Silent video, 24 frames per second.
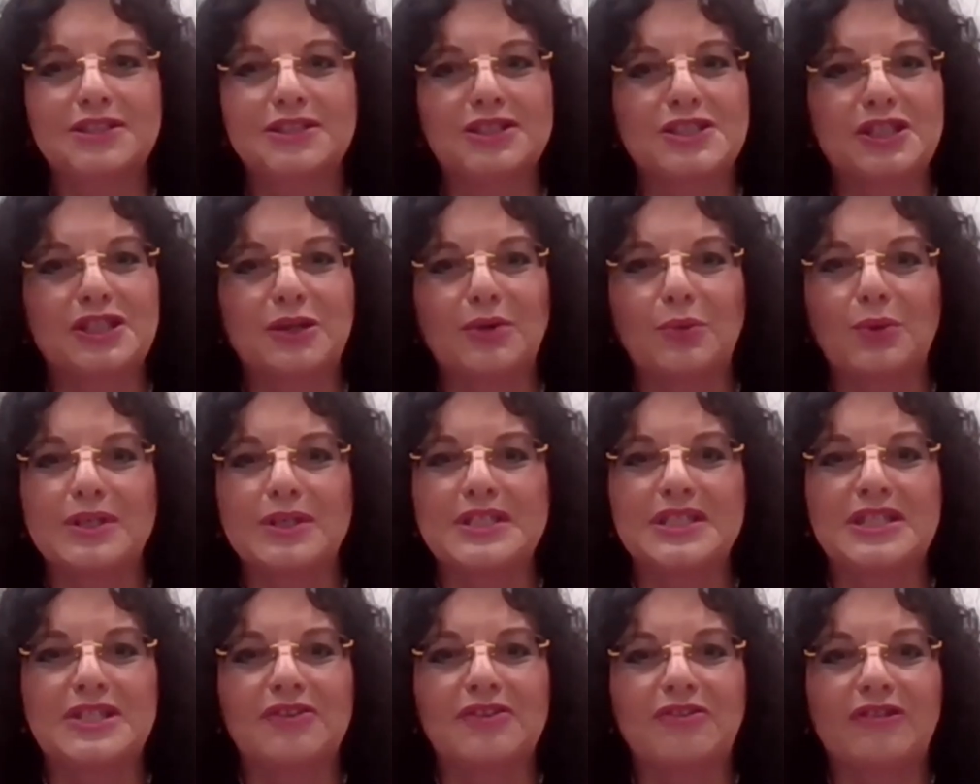She was
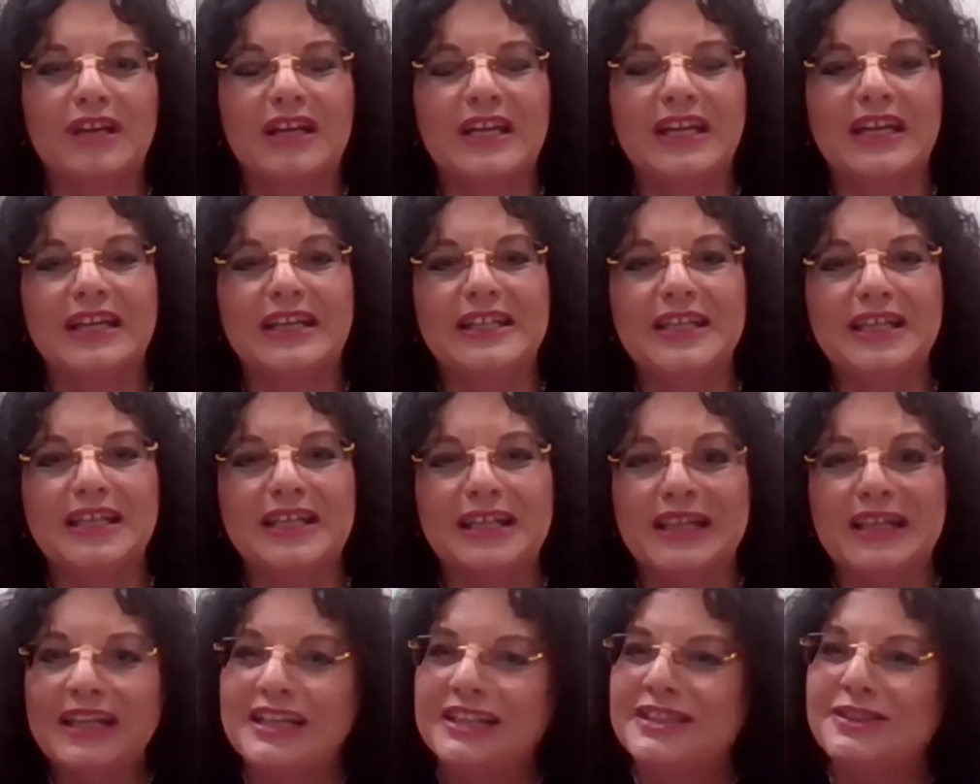
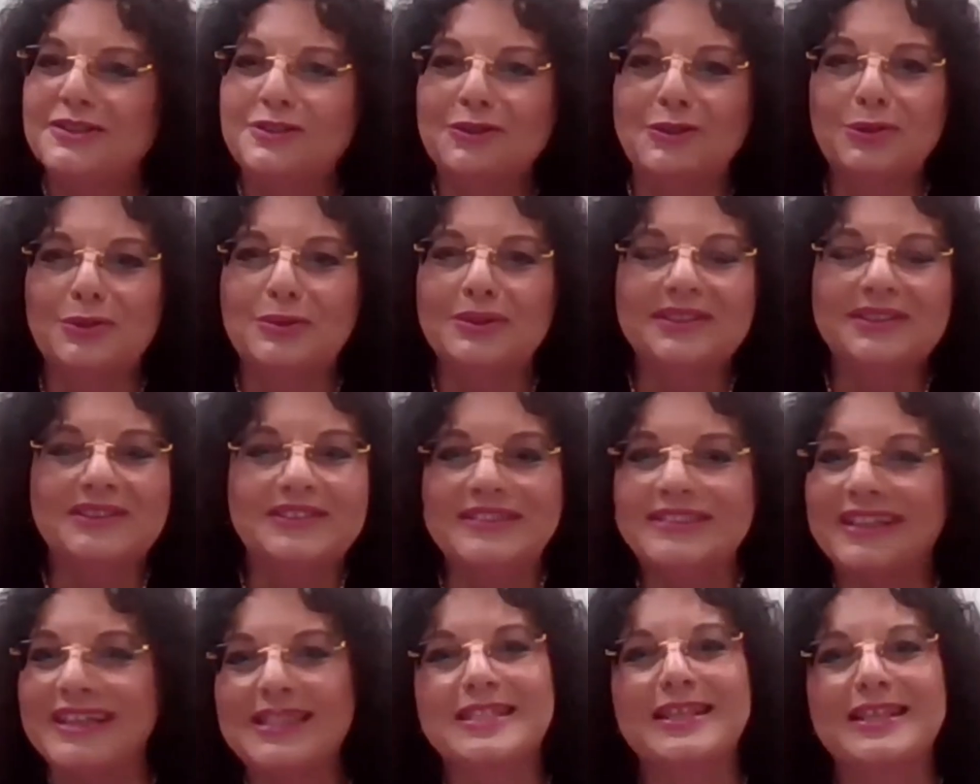really, you know,
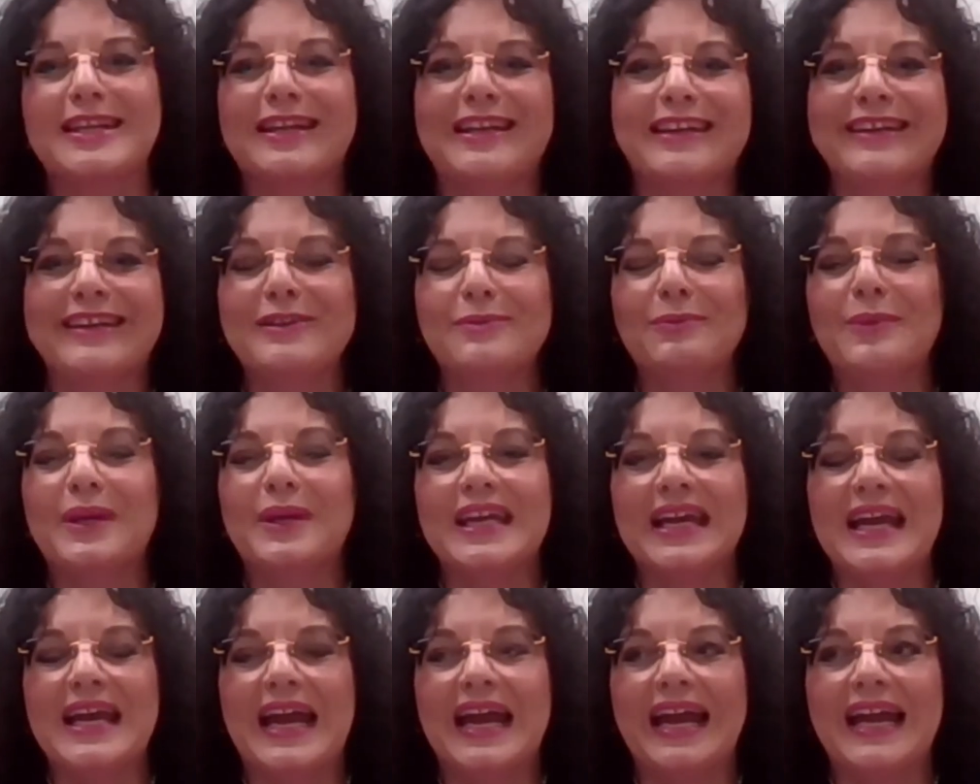nuzzling
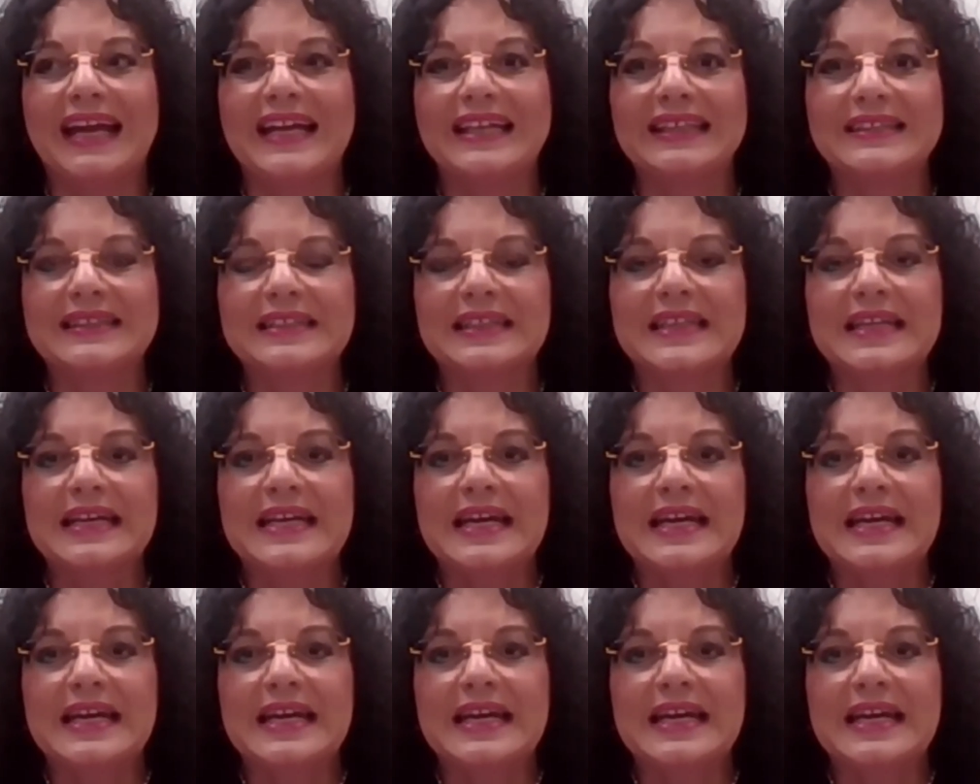me. And